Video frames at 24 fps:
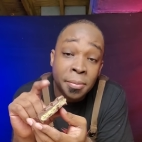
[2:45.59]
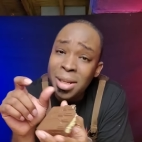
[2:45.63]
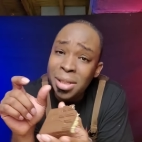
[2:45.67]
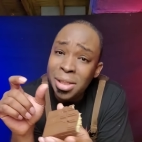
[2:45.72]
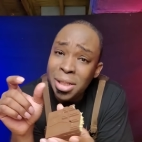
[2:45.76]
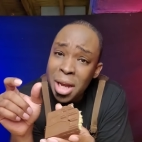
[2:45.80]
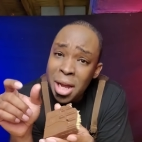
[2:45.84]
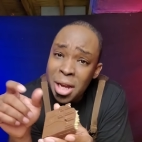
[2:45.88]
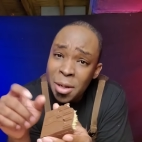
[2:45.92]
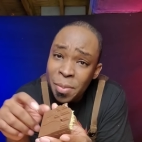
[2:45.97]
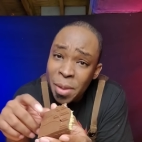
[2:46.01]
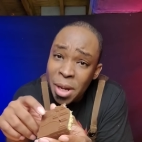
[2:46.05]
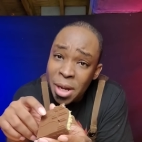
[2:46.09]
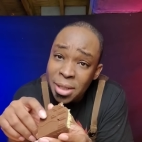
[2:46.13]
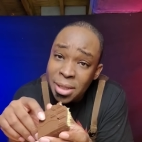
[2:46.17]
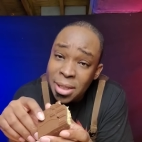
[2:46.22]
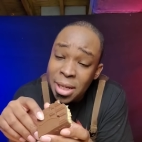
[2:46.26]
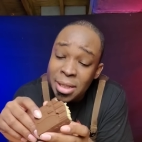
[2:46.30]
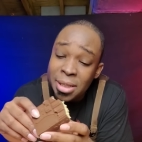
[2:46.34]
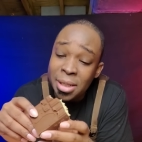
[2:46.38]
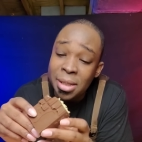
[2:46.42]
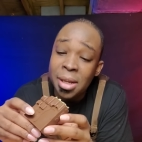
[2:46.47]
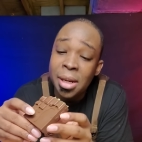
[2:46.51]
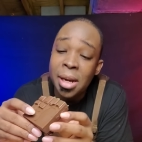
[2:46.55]
Chalkbox
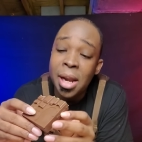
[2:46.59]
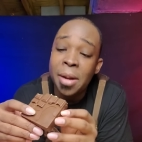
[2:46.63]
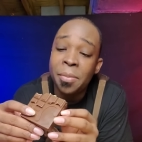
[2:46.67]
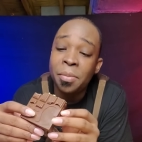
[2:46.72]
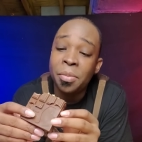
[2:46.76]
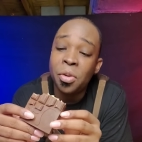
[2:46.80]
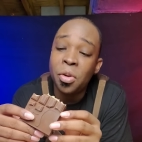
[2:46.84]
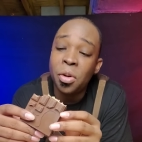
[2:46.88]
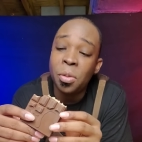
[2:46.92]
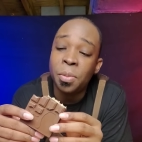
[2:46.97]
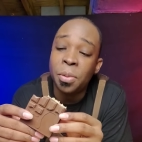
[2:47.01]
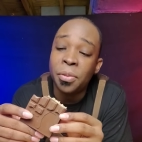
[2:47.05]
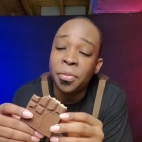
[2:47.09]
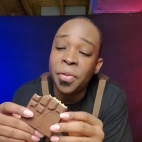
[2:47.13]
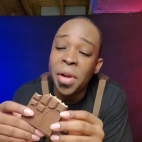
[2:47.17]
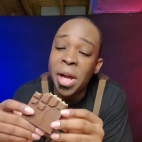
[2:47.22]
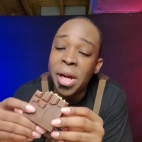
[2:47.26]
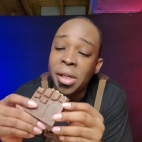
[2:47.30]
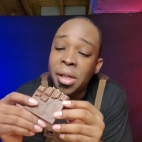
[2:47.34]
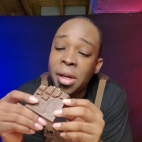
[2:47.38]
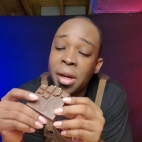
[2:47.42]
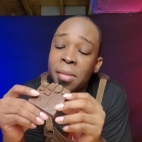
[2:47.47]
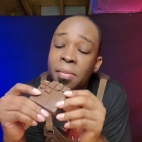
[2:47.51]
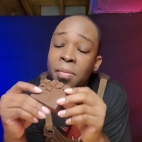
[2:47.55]
has it a lot more
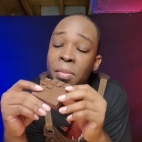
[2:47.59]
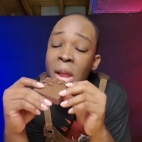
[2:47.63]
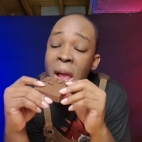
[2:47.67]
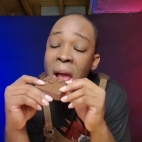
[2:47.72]
perfected.